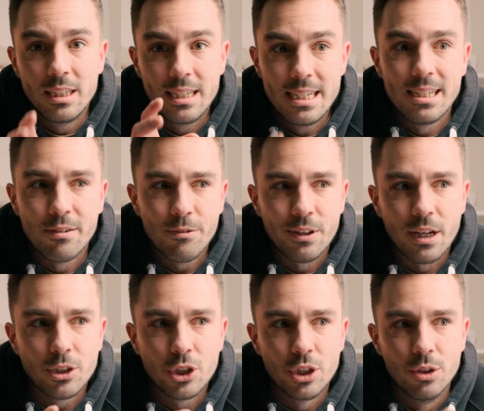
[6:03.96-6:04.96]
need it for
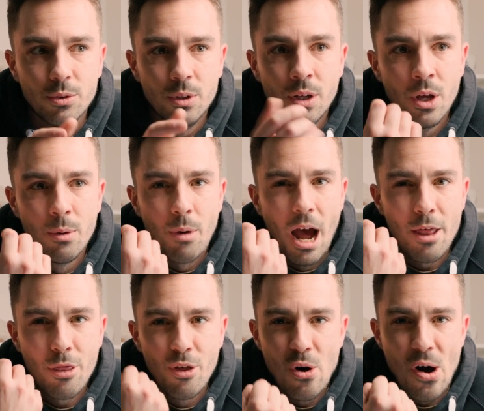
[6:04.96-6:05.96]
that shoot, but I
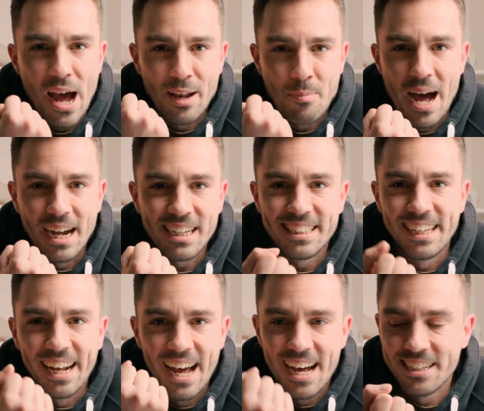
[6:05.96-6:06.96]
thought I'd packed it
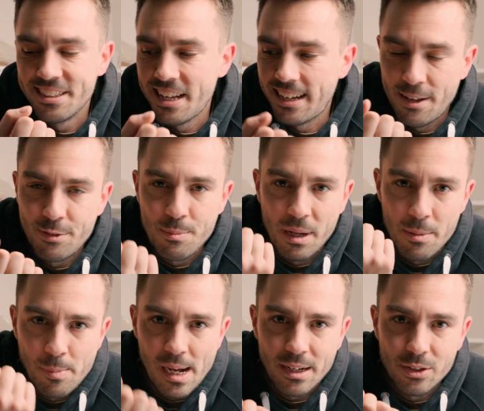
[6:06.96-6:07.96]
and I hadn't. I'd left it by the
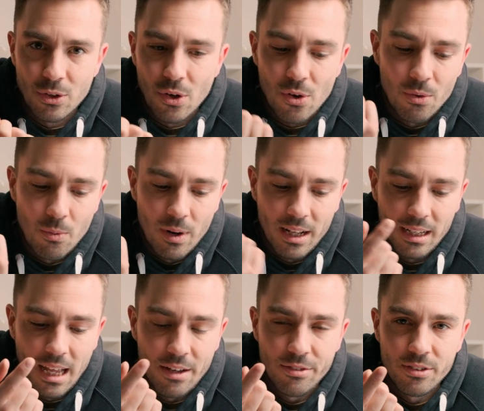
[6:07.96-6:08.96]
back door when I
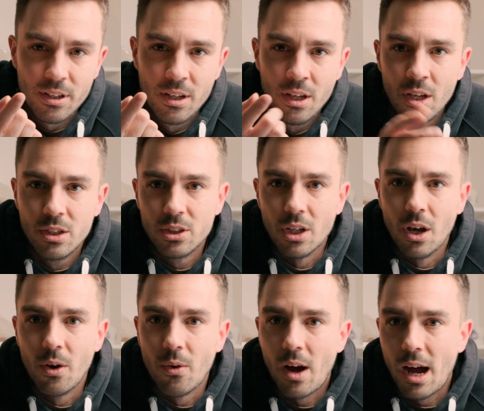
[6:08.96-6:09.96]
left.
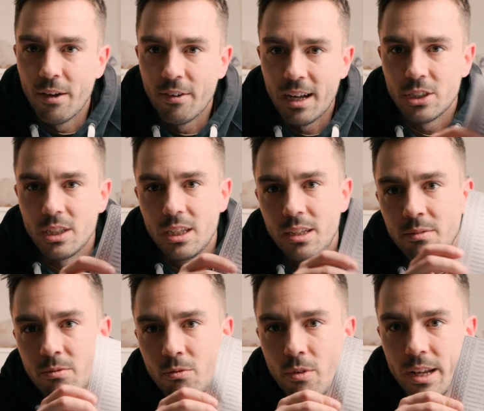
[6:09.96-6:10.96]
So I've actually
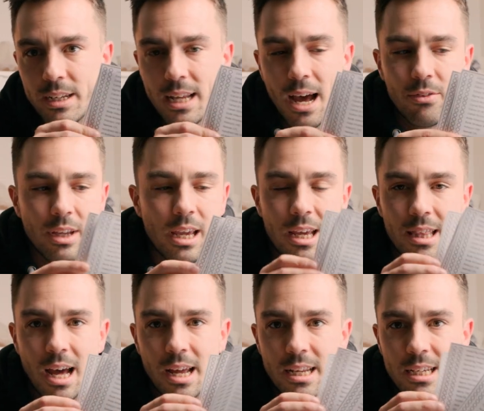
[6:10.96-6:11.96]
written down the kit
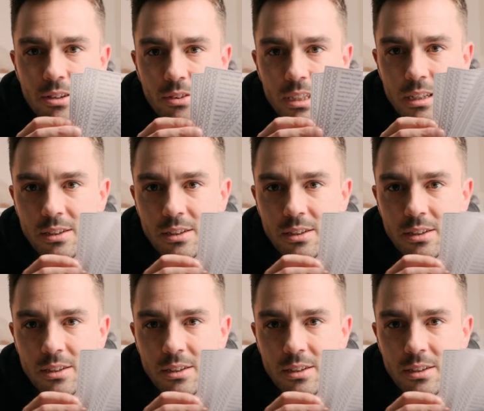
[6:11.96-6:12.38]
that I need on these